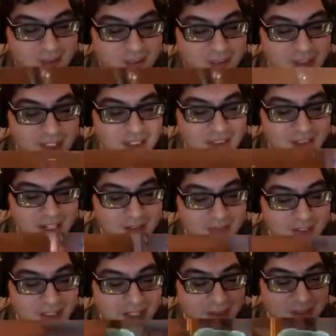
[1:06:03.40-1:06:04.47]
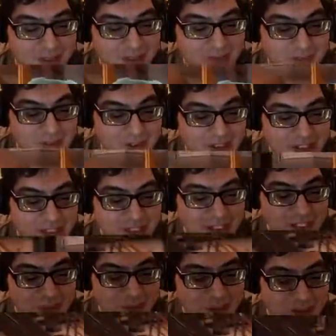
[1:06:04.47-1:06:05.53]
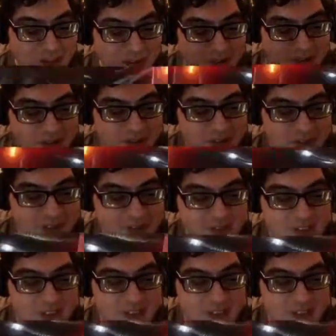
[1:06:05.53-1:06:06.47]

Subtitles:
But then half the time you don't even really get gameplay. You just